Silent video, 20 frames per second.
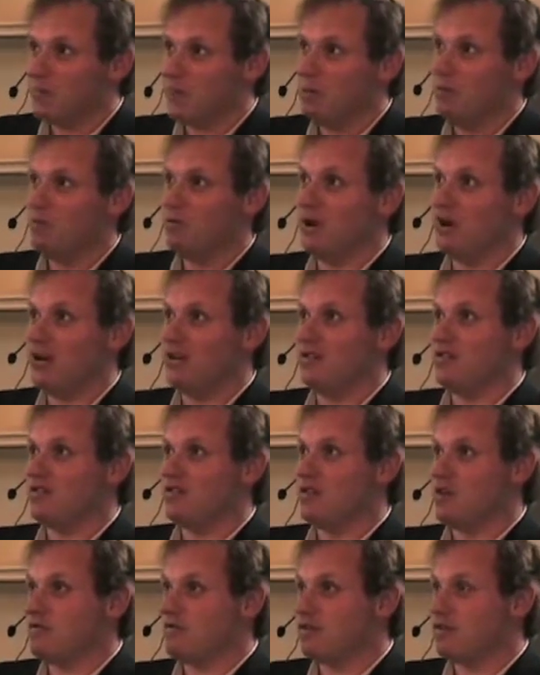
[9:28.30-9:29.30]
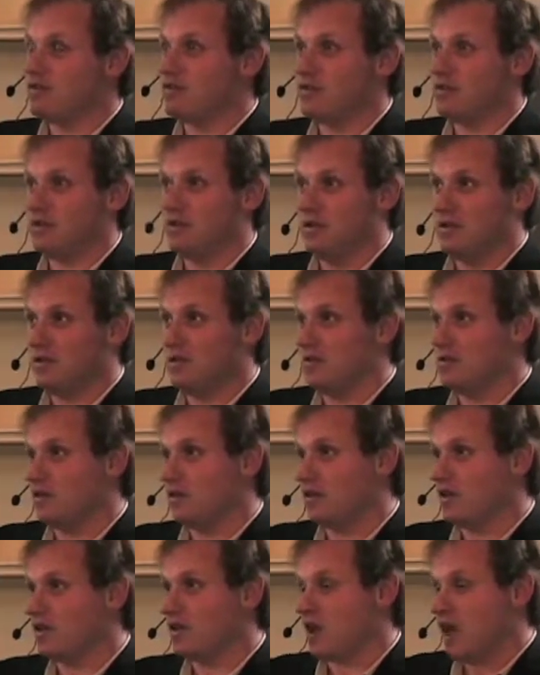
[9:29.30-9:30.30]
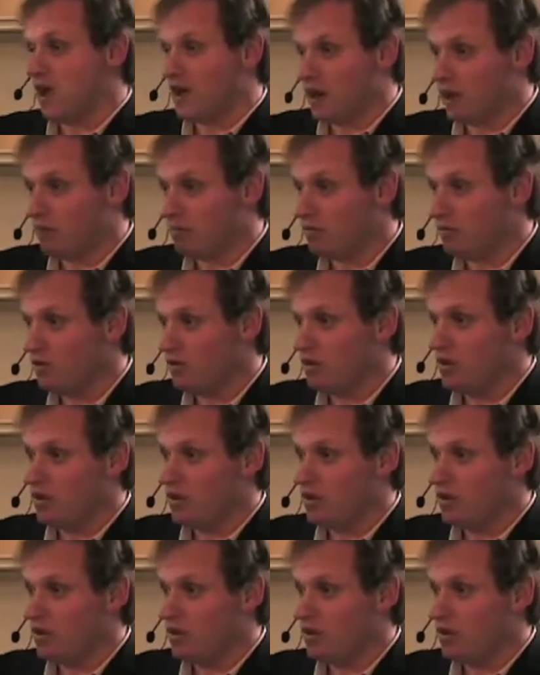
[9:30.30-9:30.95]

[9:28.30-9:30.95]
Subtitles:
But Shivers is a cut-up,